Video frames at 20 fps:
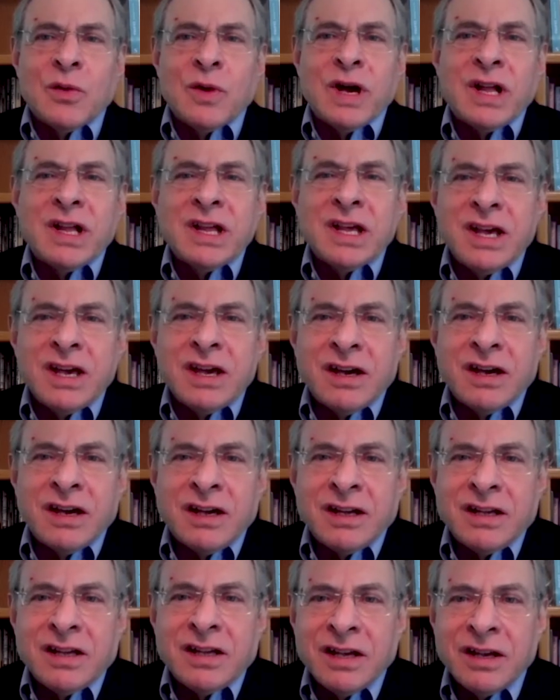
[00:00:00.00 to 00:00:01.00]
Well,
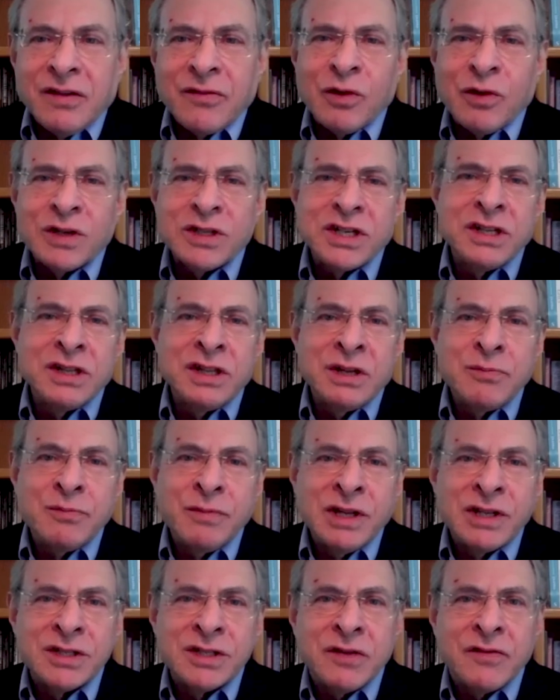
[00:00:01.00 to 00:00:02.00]
uh, of course, in the
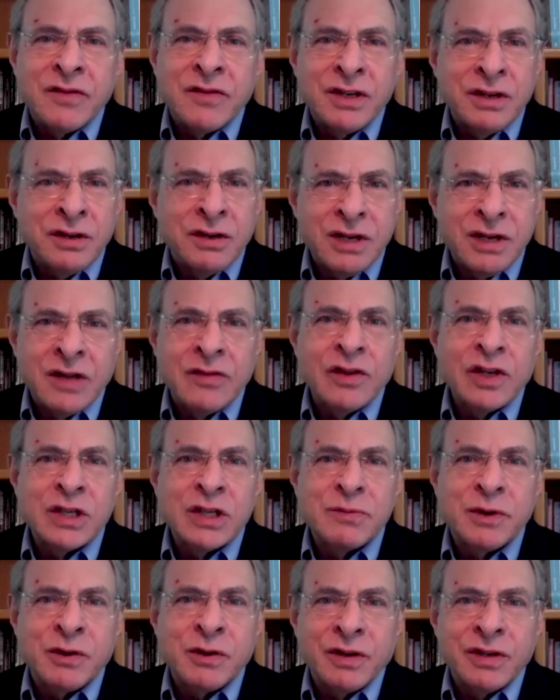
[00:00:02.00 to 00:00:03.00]
midst of a near death
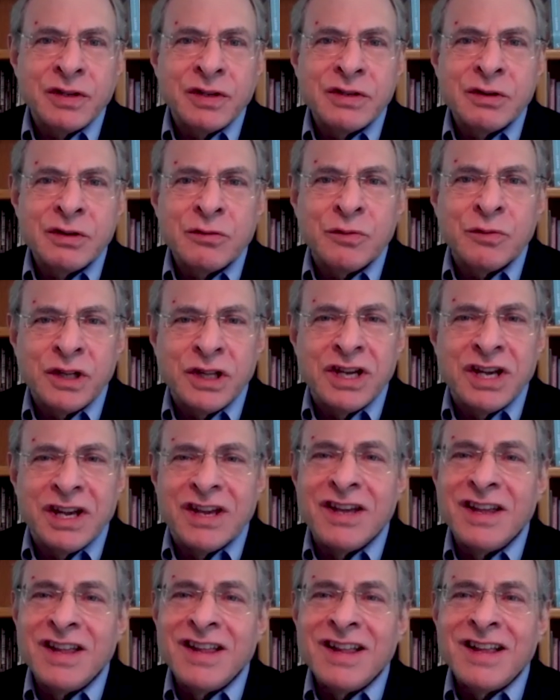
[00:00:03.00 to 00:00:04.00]
experience, you're
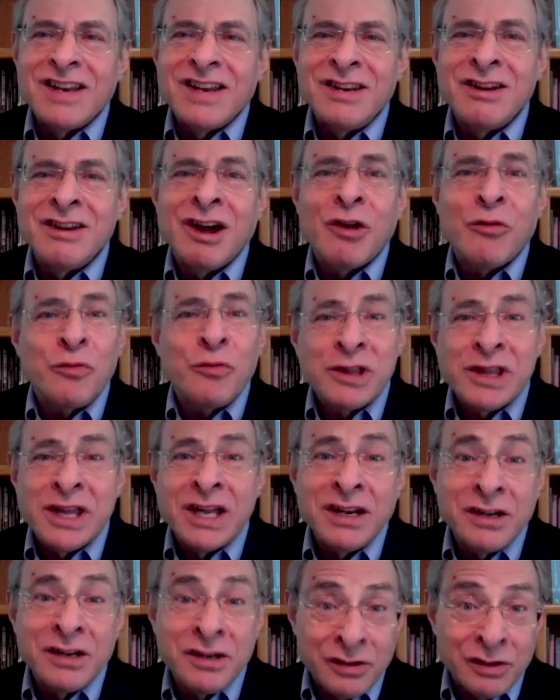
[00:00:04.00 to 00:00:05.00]
really not
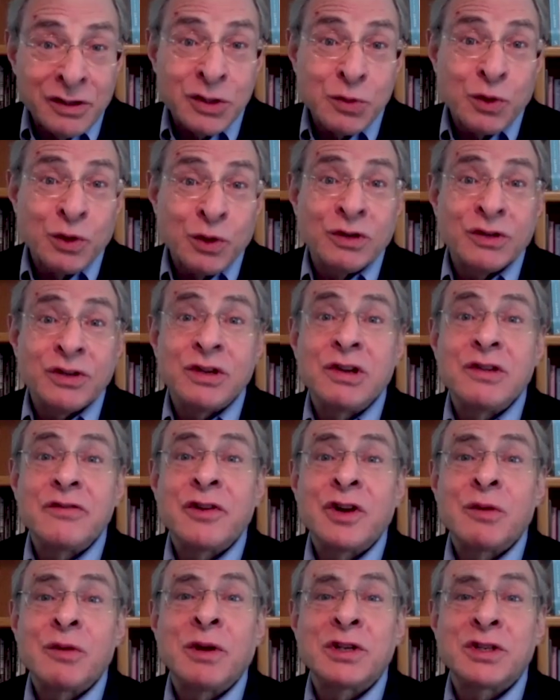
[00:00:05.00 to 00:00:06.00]
relating to this world
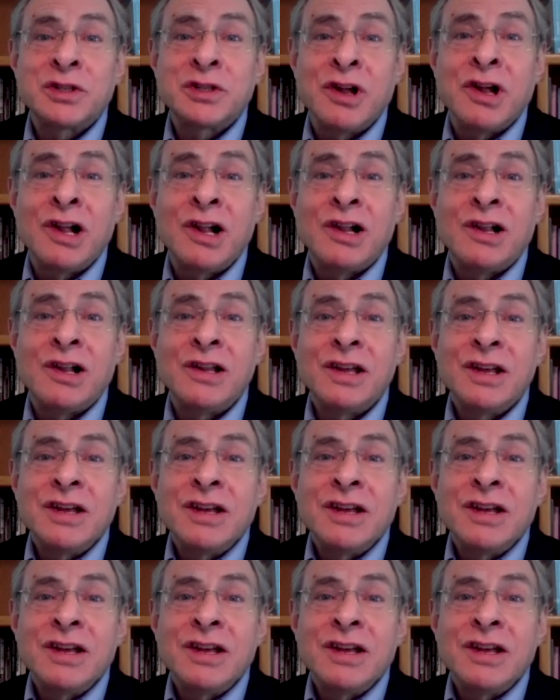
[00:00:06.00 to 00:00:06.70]
very much mm. at all.